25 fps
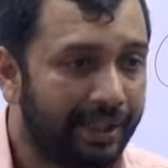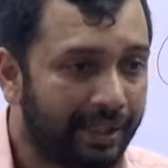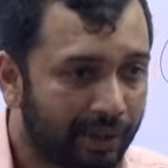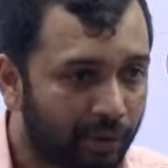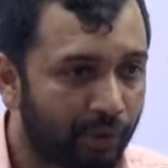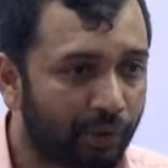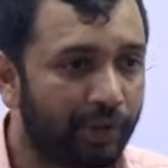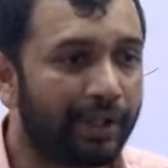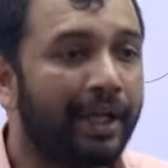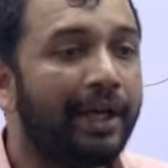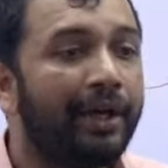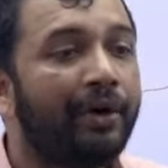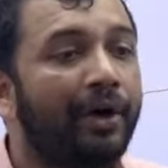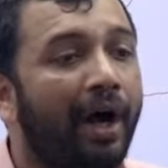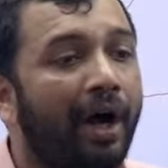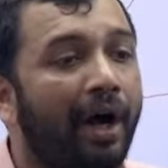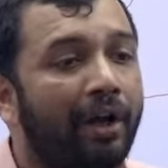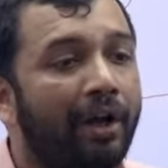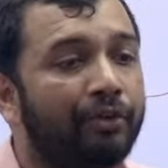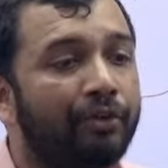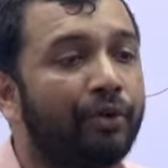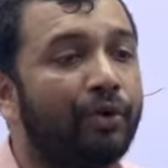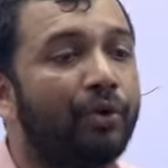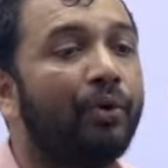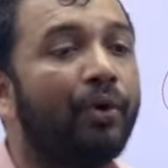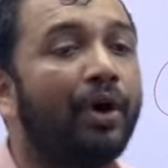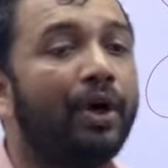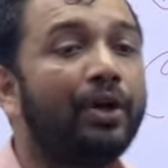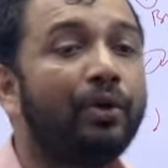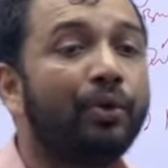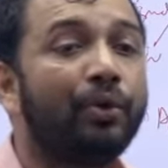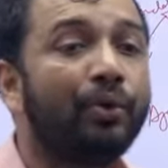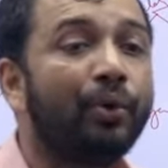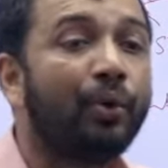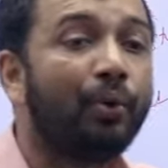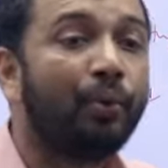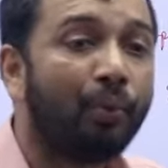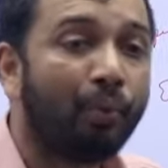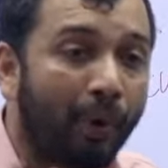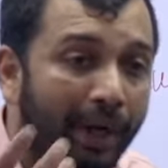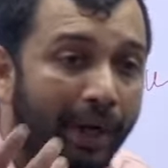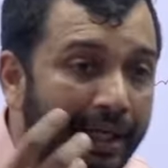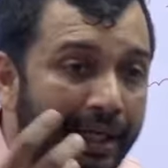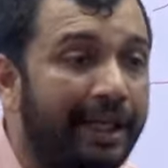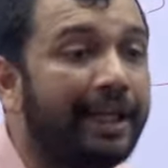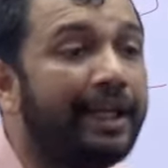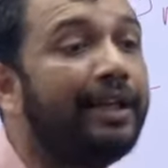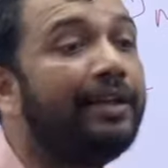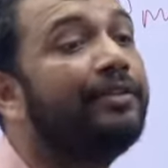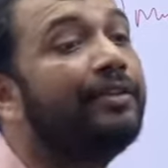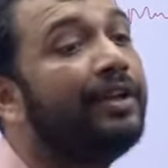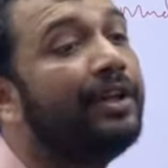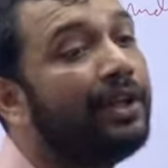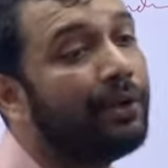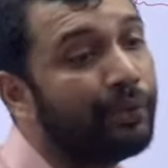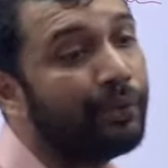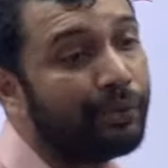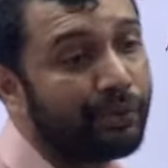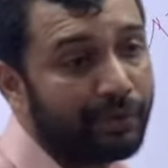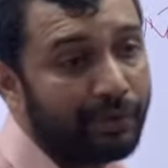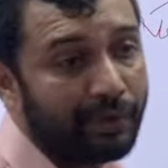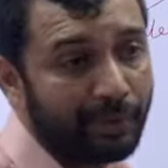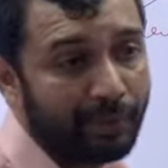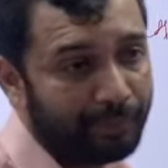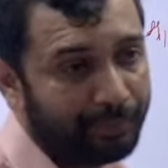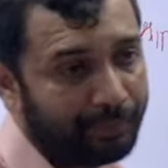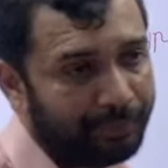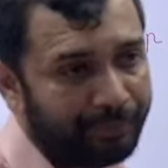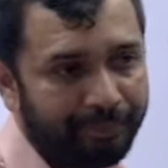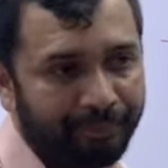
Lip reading: So they also want to know why it is in news now,